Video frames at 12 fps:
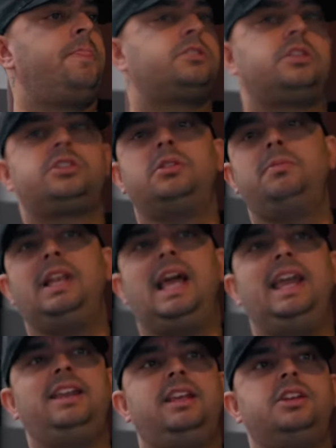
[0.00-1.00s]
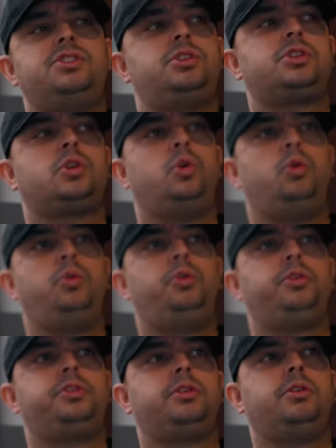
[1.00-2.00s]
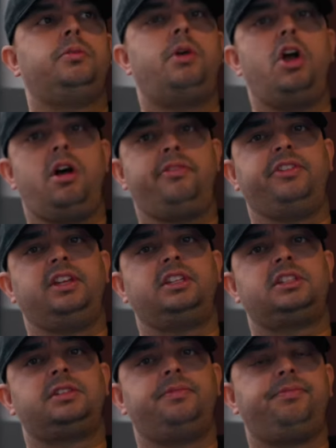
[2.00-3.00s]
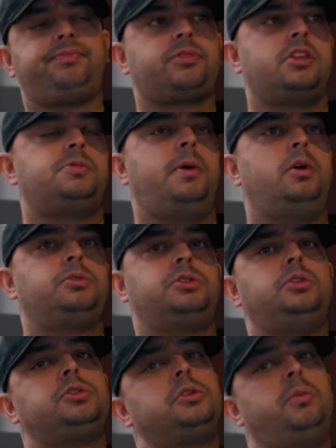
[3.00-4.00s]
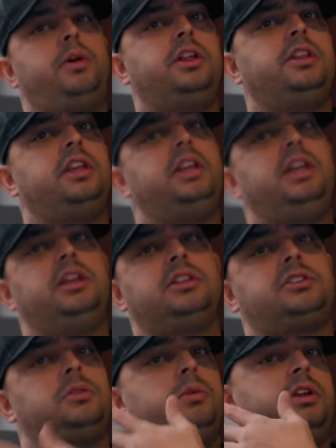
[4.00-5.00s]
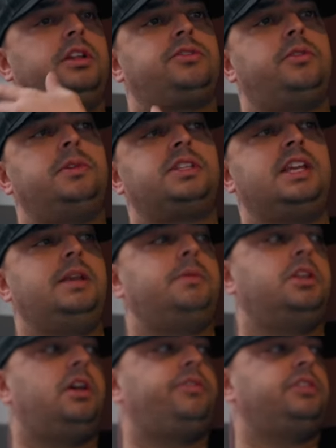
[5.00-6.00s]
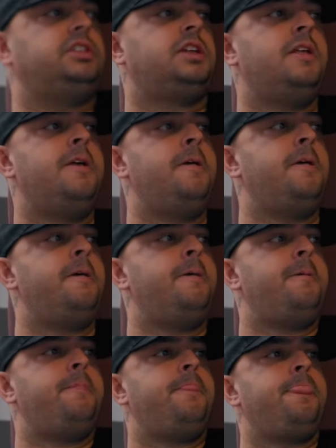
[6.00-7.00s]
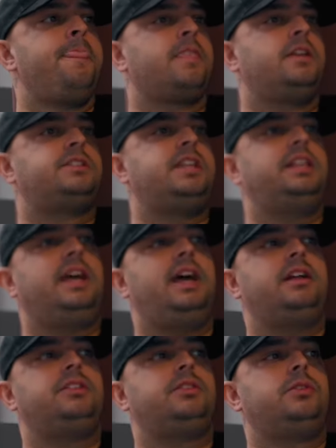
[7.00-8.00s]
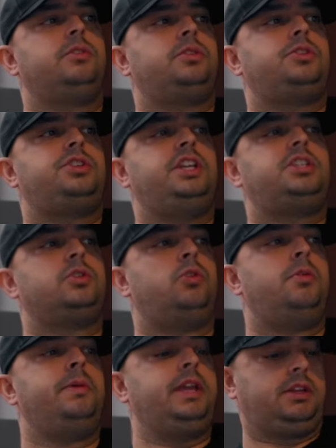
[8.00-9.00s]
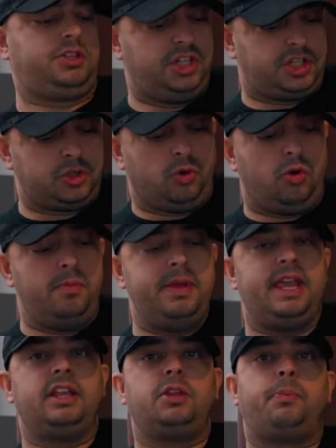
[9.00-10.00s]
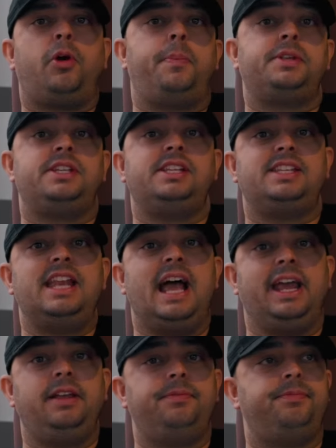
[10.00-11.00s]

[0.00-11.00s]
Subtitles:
So some lady has just called my office, spoke to someone from the team at the office, said that she saw me at the property today.